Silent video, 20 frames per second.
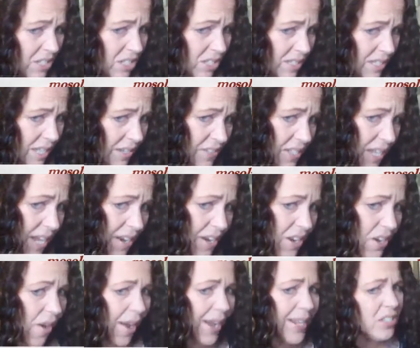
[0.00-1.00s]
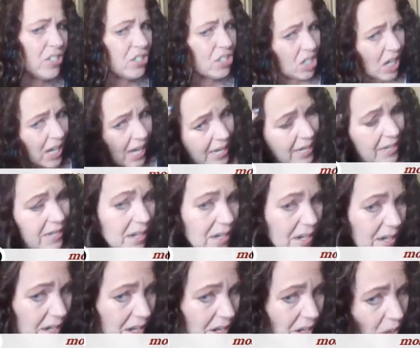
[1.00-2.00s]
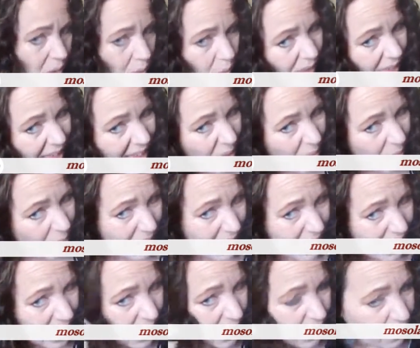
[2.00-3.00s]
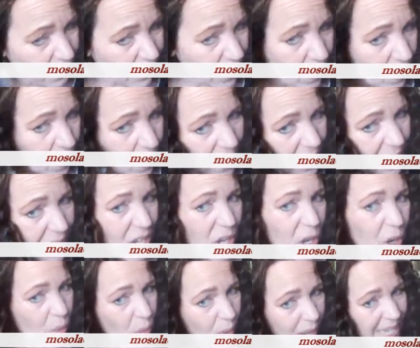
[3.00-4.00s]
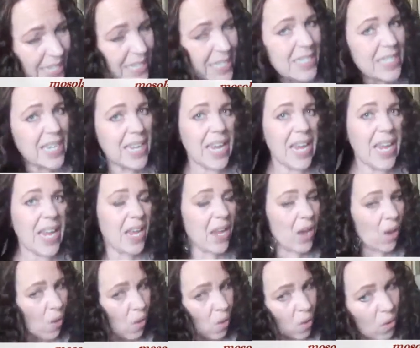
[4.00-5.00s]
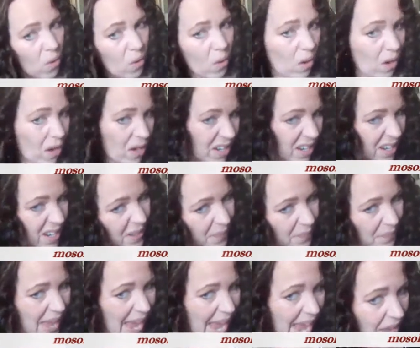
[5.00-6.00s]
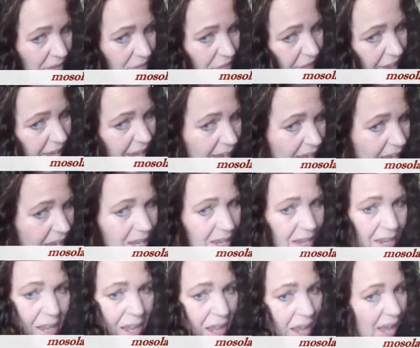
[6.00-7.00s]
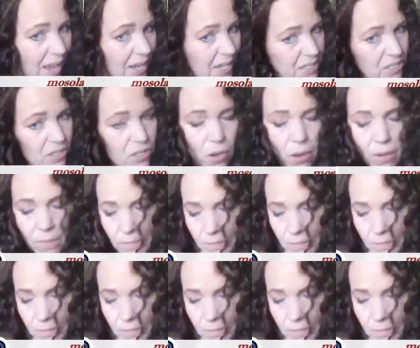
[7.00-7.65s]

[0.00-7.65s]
it just gives it a nice sheen without making it feel greasy or heavy, and it's